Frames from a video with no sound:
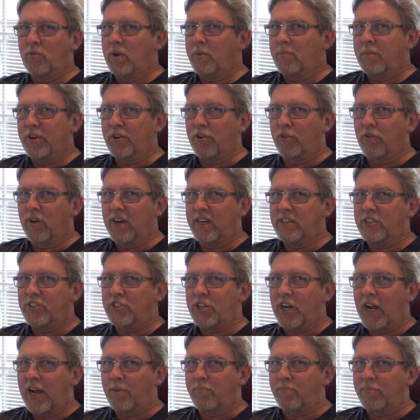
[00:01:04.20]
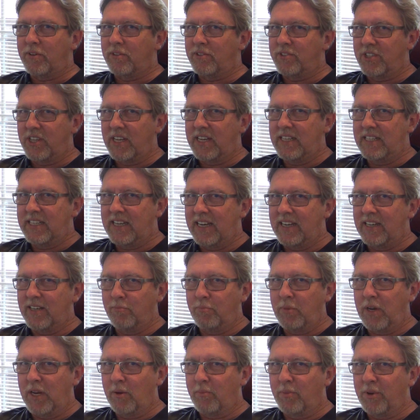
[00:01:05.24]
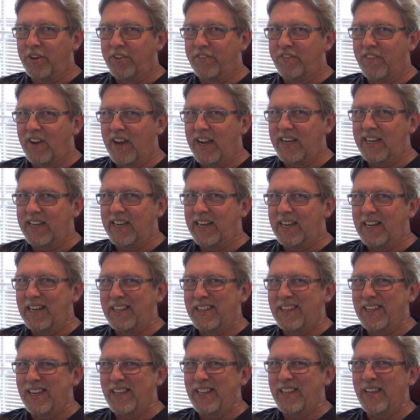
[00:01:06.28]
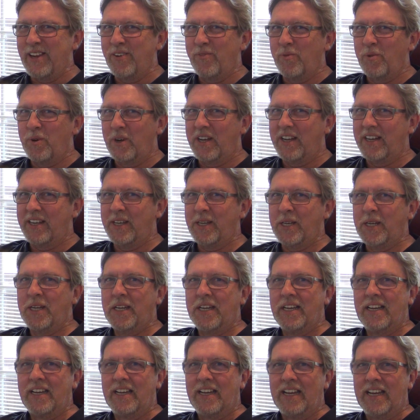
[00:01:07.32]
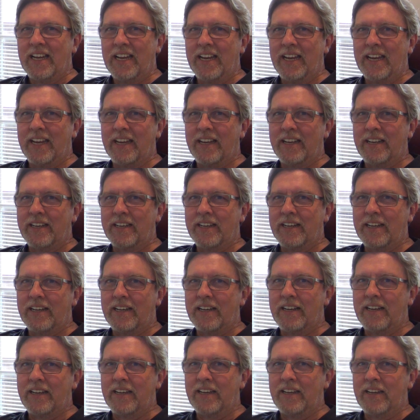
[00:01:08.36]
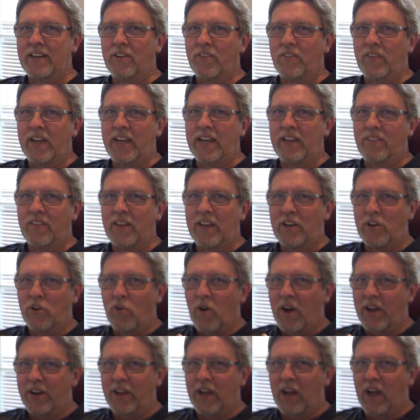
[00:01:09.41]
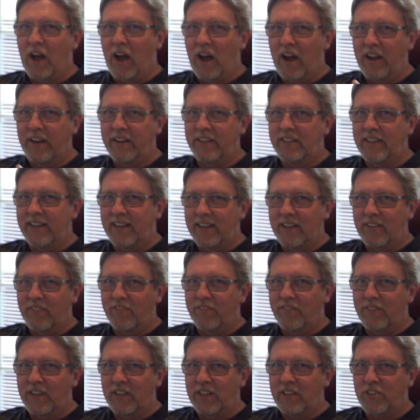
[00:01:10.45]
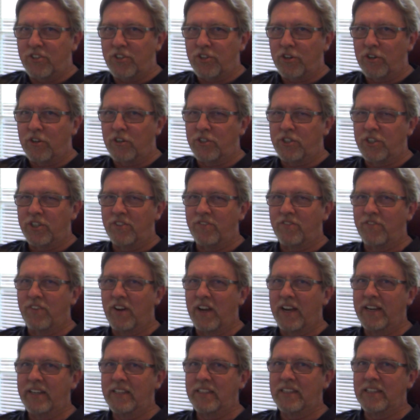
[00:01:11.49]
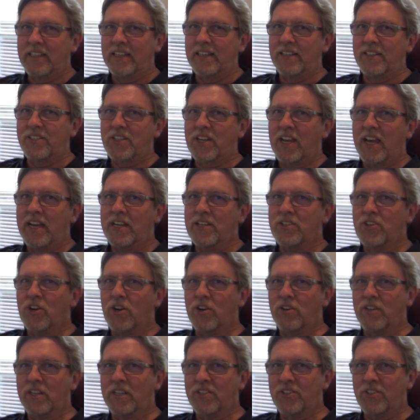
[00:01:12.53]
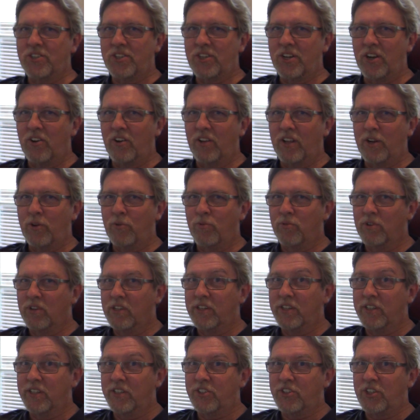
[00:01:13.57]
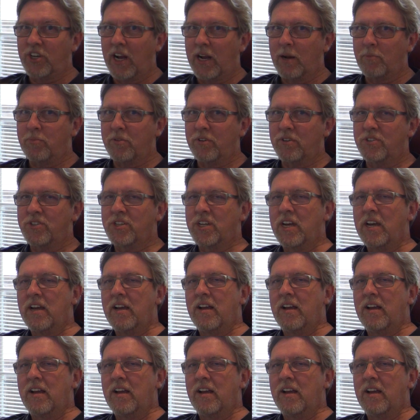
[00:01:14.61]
Women are great shoppers. They tend to be able to find anything they want, and they know how to hunt and search and find things. Guys aren't necessarily really good shoppers.